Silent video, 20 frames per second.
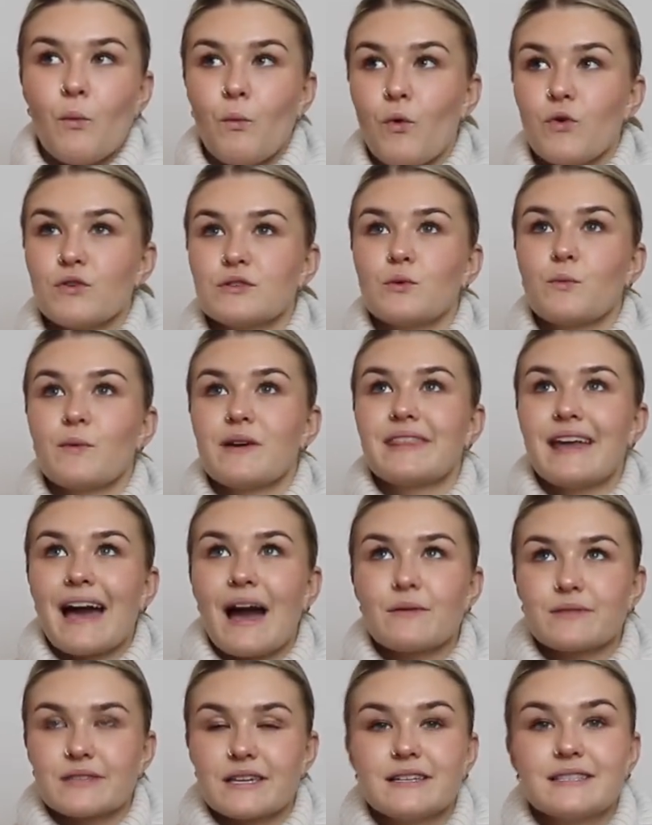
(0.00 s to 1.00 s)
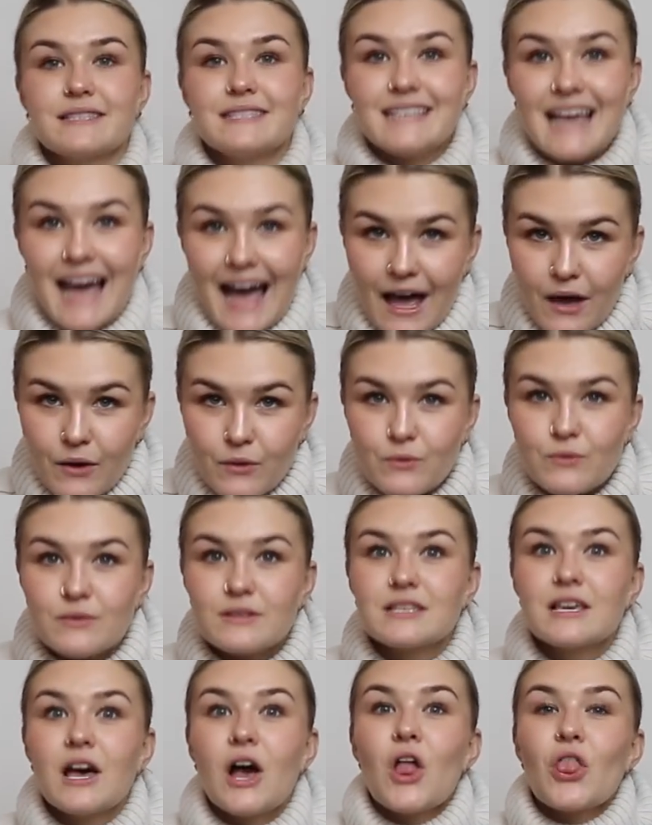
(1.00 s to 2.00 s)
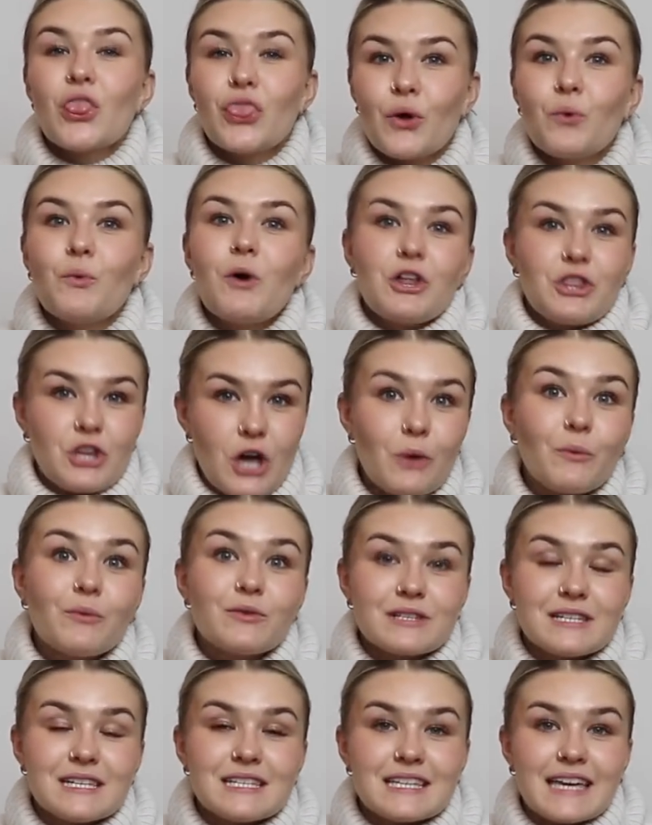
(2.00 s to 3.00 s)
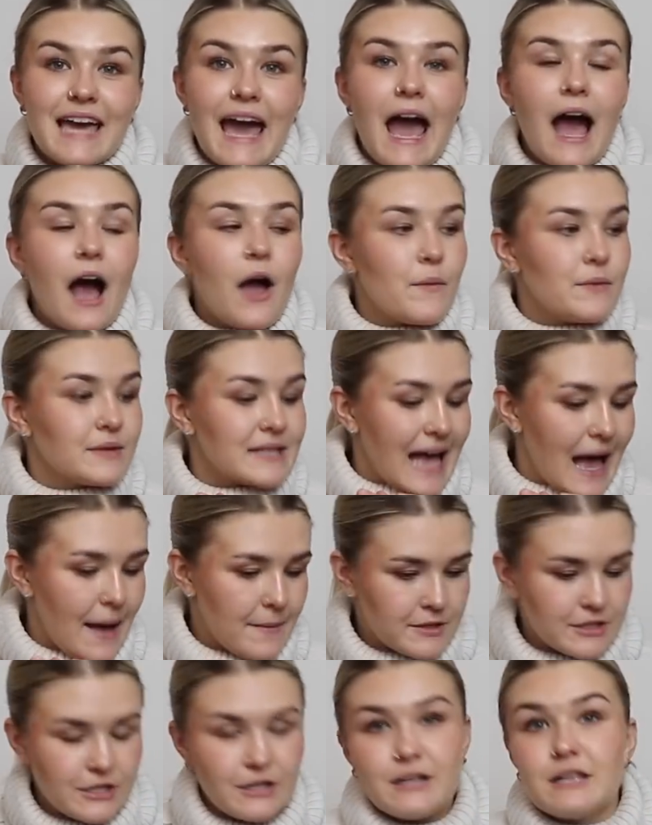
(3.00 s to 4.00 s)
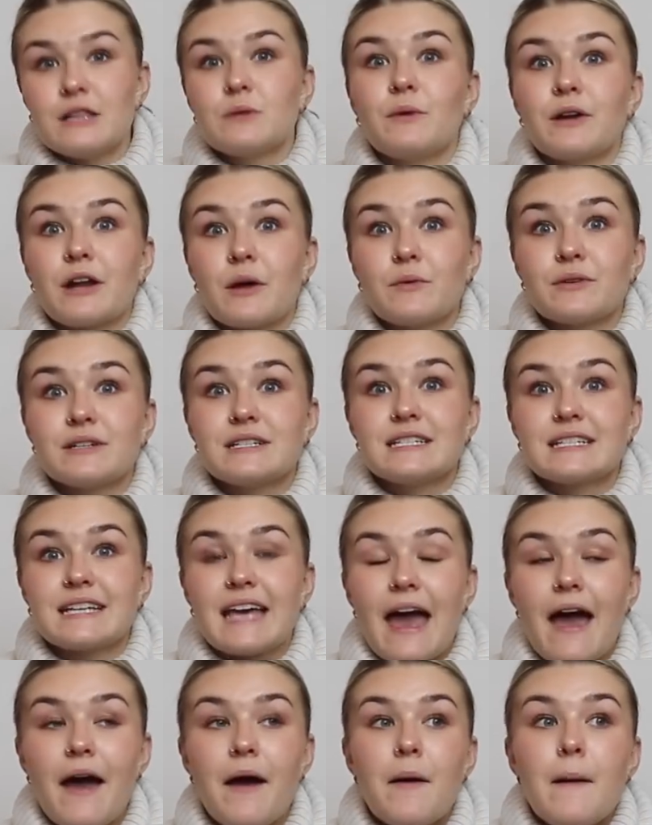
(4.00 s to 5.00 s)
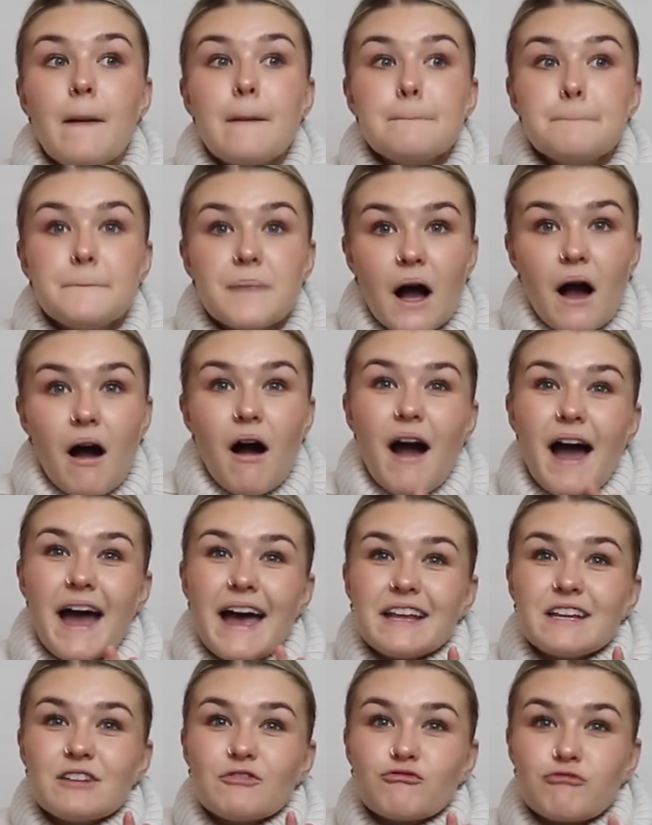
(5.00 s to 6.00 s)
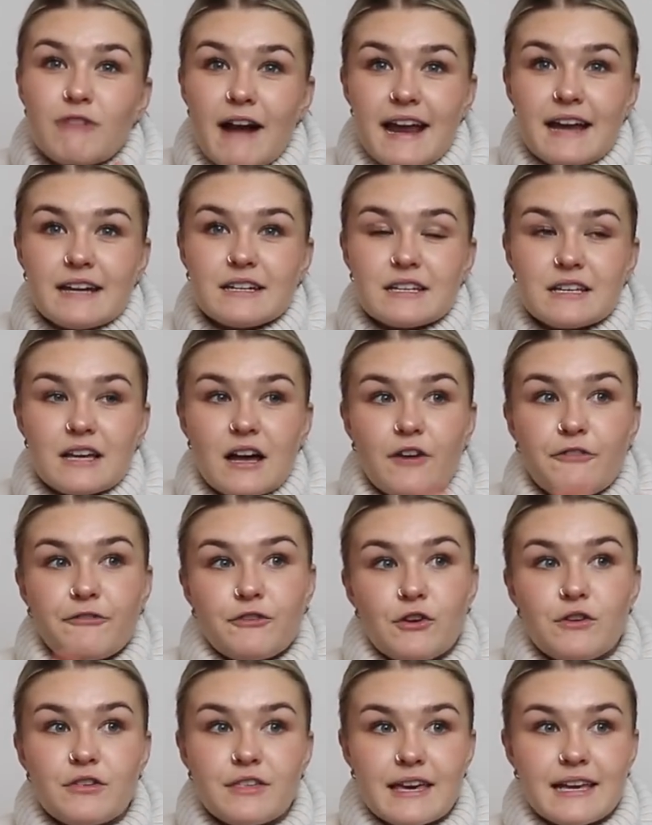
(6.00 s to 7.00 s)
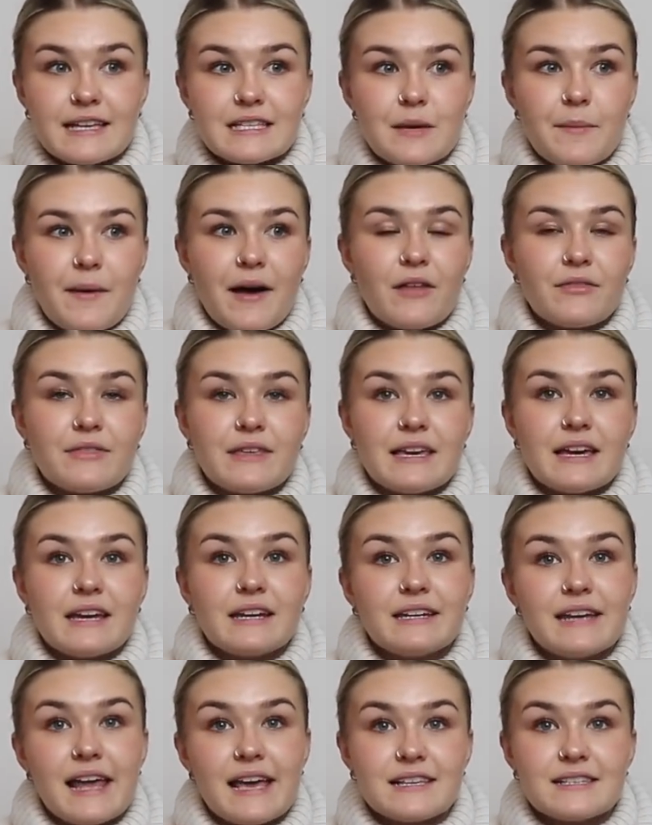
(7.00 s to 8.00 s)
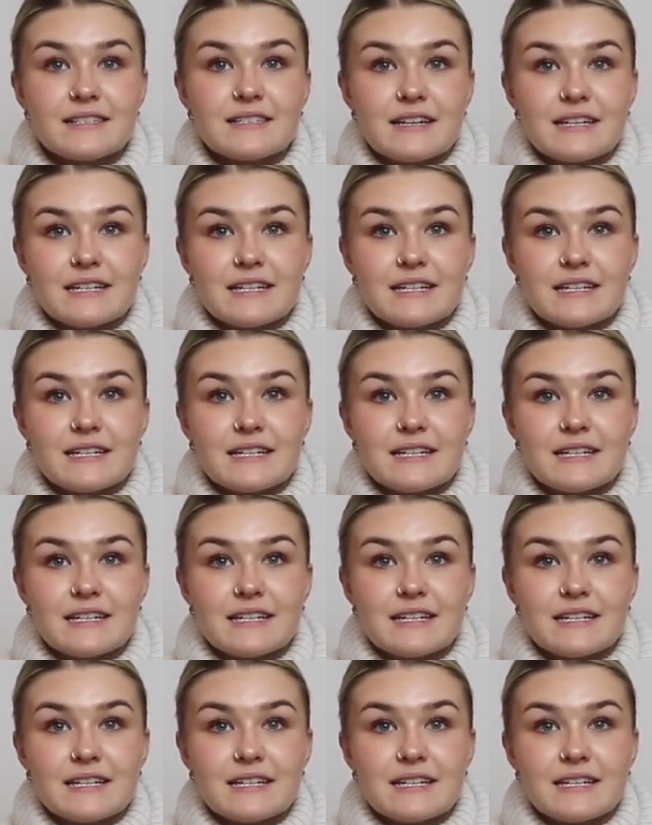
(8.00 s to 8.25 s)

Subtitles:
was without a doubt the one I wanted to get. It was absolutely the one I wanted to get. But I had read a few things about the Nest